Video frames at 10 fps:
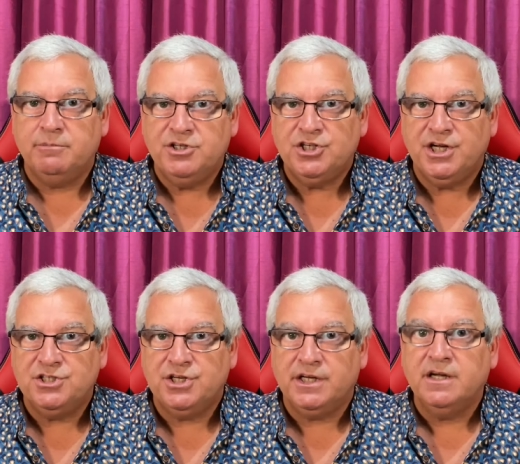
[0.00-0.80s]
be
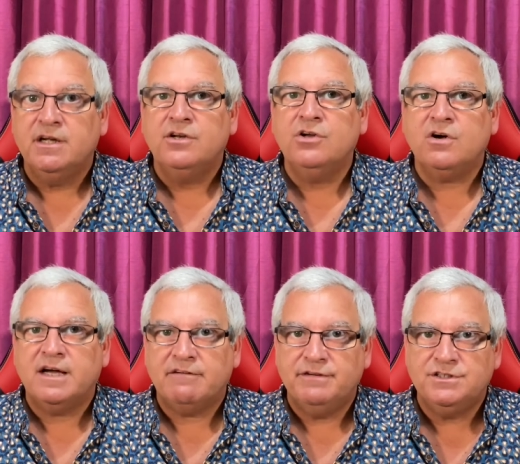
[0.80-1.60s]
changing, not
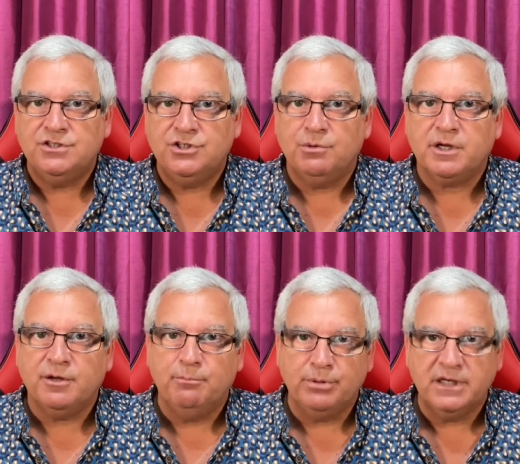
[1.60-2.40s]
having to do a
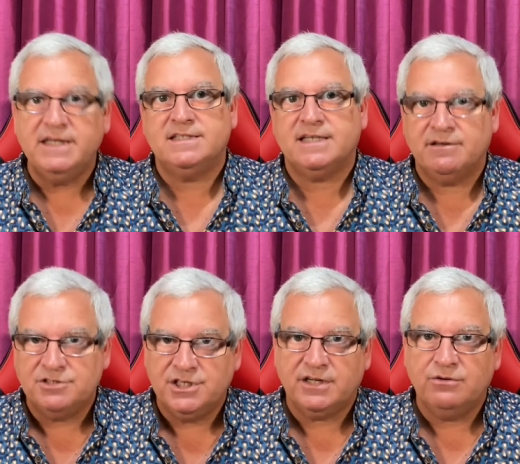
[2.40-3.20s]
complete sound
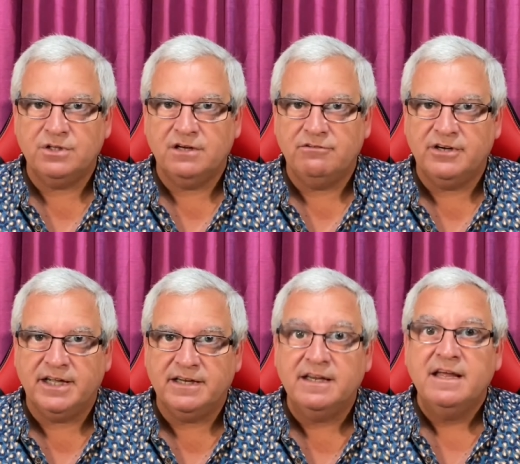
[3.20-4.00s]
check all over
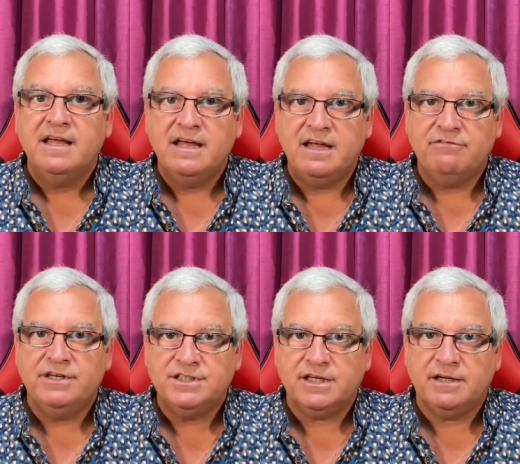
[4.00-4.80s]
again every
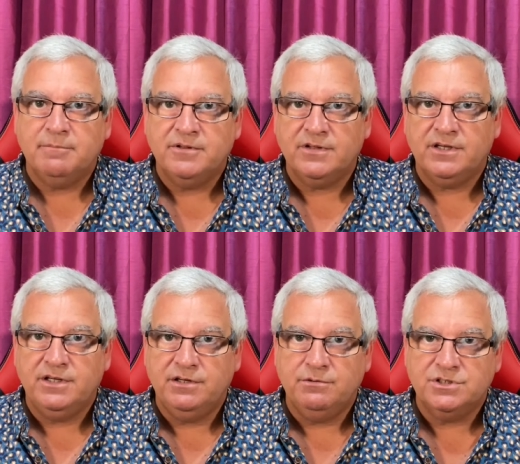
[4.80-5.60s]
time that
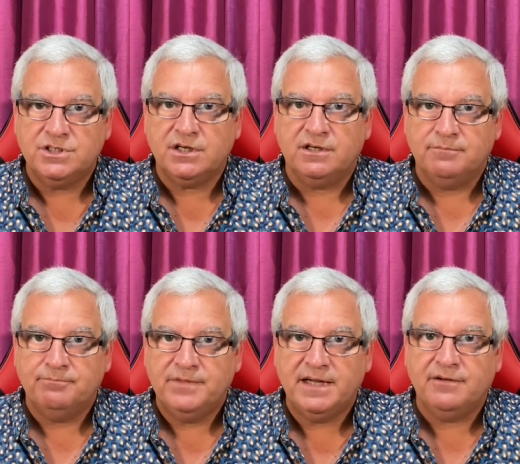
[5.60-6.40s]
you start.
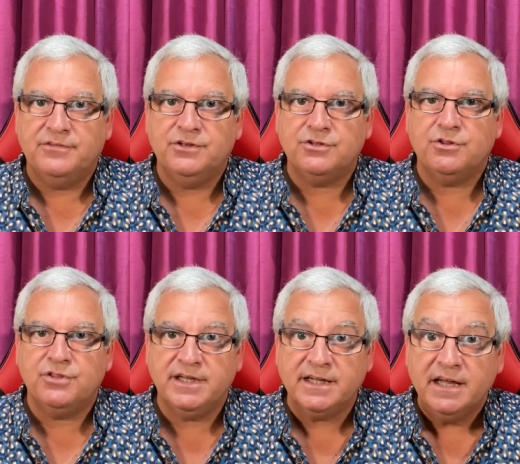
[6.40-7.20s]
Now, the other
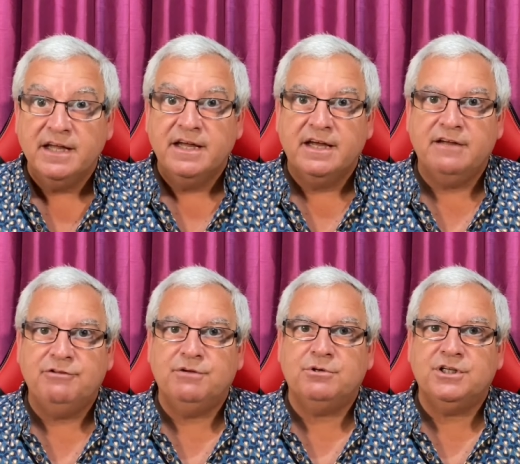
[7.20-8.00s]
thing, if
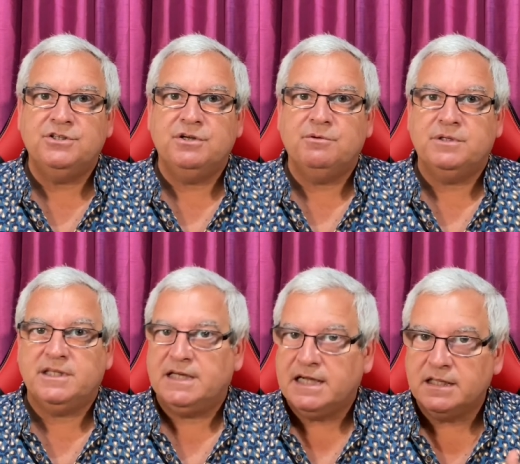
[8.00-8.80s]
you want to do it with
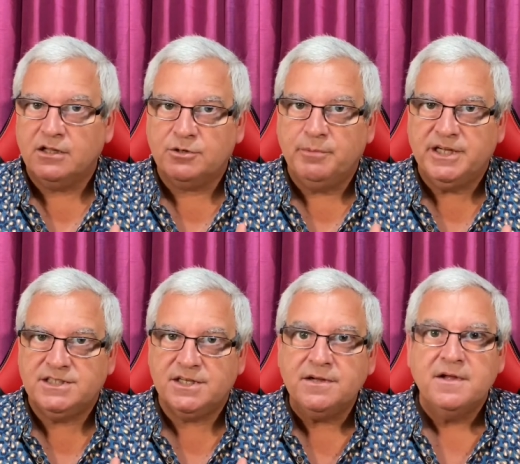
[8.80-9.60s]
an analog
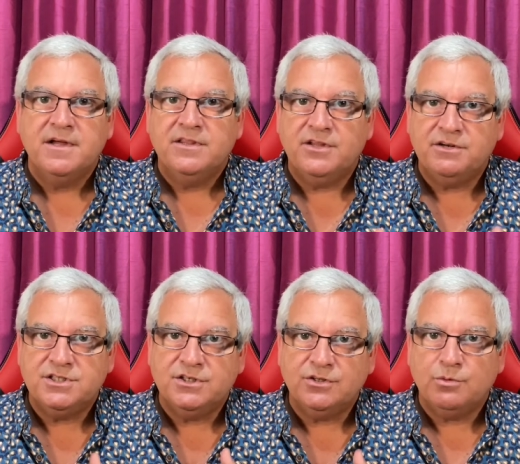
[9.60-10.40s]
mixer, there is
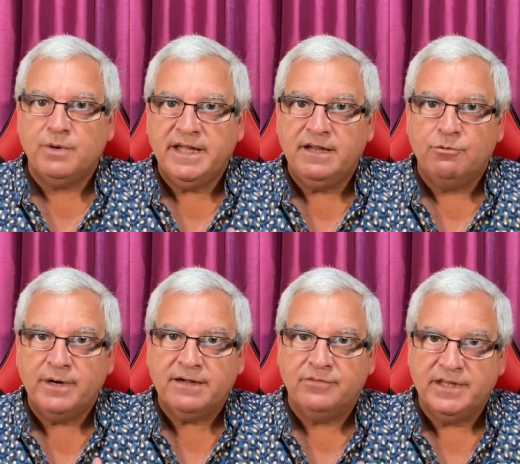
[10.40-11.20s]
another way
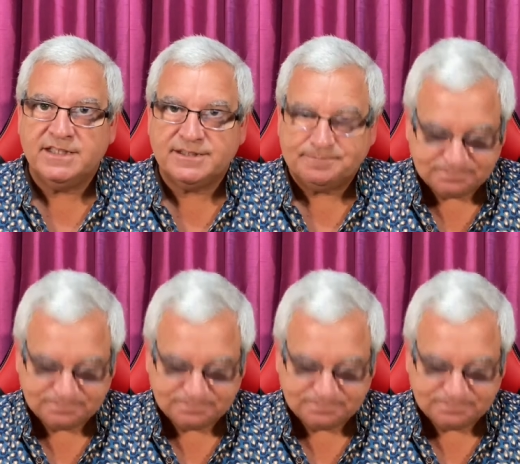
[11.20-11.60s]
around this.